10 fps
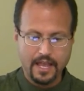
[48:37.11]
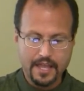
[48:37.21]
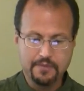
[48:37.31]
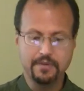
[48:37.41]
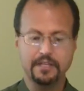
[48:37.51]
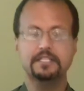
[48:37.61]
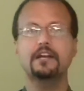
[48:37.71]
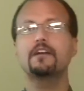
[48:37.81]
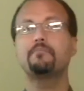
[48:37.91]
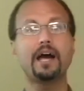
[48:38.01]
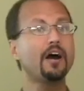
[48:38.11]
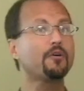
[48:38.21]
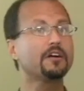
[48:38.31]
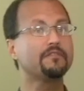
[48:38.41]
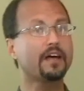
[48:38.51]
And the military
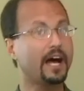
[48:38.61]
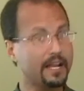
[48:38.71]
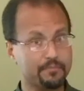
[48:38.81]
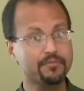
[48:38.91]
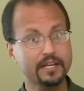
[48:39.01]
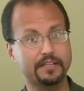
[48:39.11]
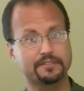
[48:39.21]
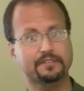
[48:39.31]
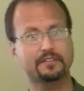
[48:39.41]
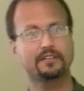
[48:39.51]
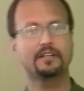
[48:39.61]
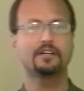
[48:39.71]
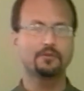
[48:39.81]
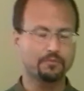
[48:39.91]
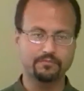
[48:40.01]
power of the high priest,
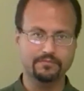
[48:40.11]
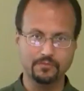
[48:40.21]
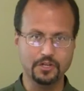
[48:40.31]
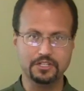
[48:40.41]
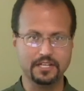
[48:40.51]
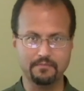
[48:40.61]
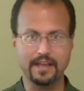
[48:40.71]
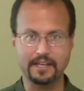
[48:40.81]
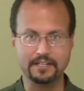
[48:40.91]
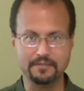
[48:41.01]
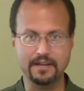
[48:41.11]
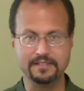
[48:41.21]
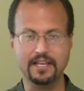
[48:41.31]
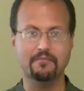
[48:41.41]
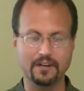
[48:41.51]
which didn't make it into my
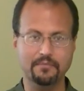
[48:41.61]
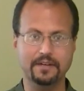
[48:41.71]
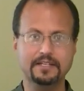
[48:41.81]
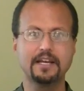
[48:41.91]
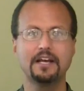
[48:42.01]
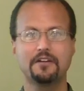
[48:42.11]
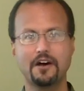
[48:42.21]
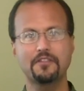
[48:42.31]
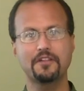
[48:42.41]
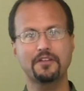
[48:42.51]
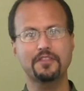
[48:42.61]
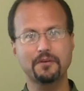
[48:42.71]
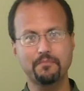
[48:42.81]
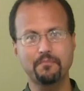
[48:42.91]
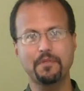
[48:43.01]
summary, but
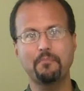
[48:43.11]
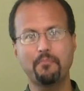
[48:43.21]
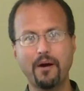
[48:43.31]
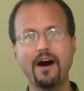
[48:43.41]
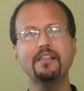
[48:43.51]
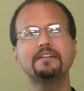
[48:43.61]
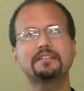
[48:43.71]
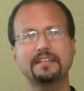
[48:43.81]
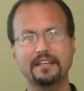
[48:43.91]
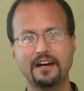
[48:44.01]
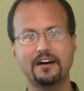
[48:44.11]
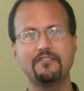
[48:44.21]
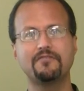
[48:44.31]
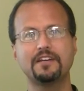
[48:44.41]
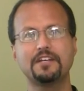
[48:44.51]
the polity
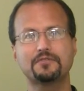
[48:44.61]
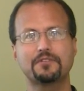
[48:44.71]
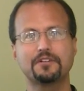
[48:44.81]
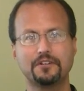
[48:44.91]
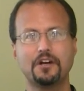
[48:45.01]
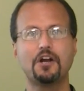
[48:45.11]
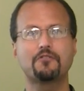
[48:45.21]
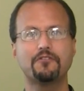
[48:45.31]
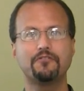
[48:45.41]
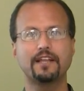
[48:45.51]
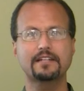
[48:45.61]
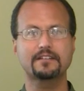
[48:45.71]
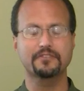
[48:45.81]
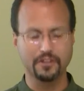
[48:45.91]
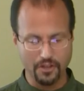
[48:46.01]
of Israel
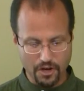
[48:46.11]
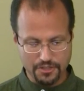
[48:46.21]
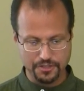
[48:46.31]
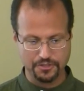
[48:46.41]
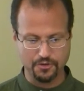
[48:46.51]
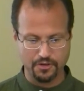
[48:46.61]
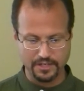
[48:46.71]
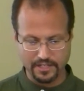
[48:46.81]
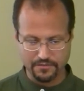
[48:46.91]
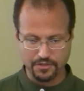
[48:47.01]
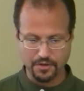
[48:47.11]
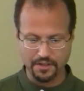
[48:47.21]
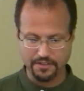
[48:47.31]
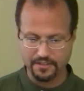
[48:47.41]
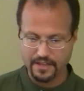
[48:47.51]
reflected in the larger story of
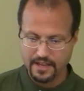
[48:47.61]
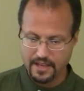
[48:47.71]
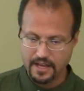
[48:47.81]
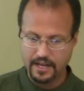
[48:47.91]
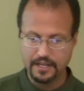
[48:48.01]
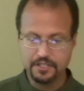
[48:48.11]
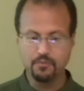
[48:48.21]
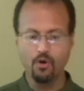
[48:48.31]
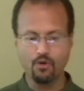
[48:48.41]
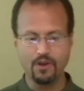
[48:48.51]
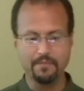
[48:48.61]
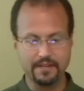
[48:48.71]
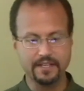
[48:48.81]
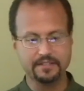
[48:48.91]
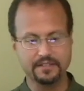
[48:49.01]
Judith is more
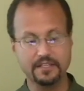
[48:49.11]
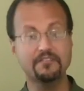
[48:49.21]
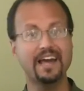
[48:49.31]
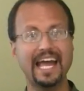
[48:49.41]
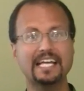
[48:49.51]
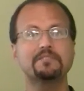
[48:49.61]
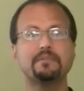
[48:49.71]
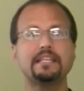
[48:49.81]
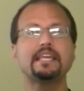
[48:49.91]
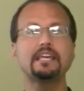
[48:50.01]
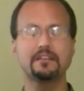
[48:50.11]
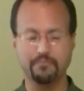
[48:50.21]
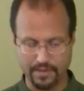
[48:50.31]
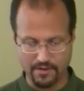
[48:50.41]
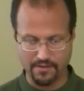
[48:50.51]
reminiscent of
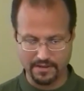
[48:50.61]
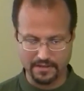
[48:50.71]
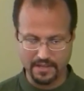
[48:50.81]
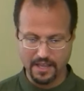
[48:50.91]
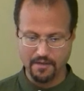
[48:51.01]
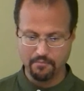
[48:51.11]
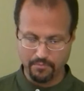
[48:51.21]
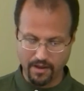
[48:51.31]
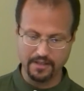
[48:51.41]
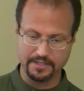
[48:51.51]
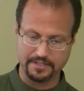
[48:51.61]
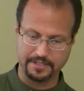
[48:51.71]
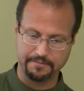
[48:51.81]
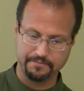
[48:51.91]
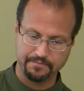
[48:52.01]
Hasmonean period
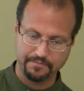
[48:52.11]
polity.